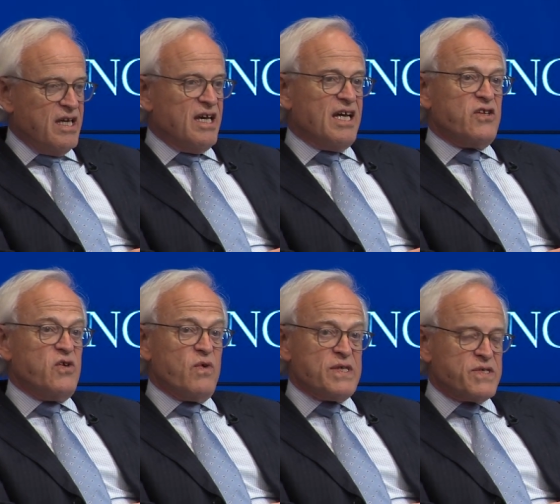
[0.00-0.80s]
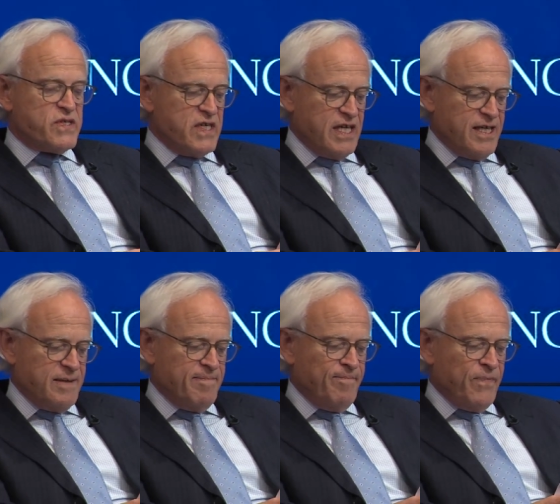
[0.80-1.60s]
at USC.
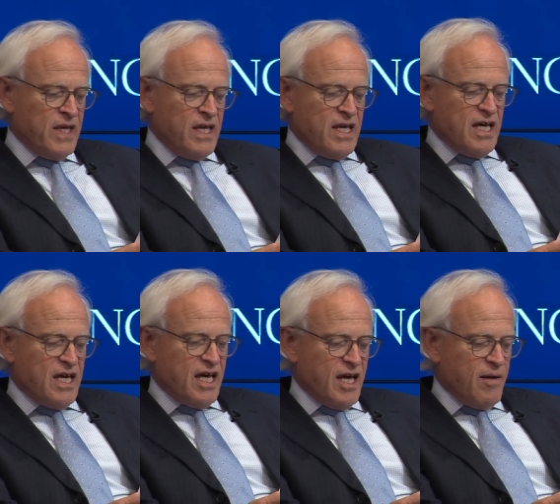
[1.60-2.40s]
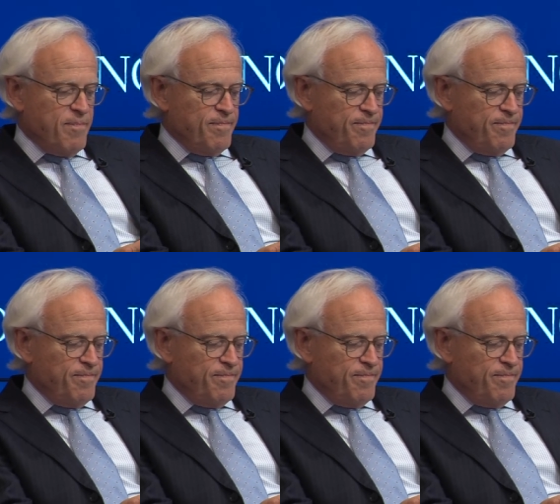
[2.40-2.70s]
Uh,